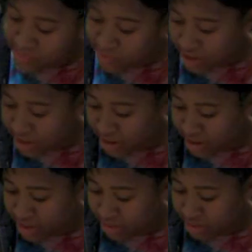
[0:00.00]
one,
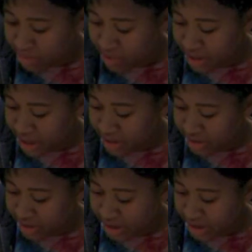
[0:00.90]
it's going to be
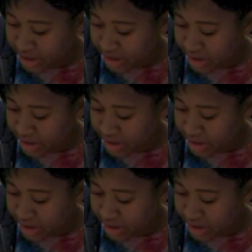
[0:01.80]
actually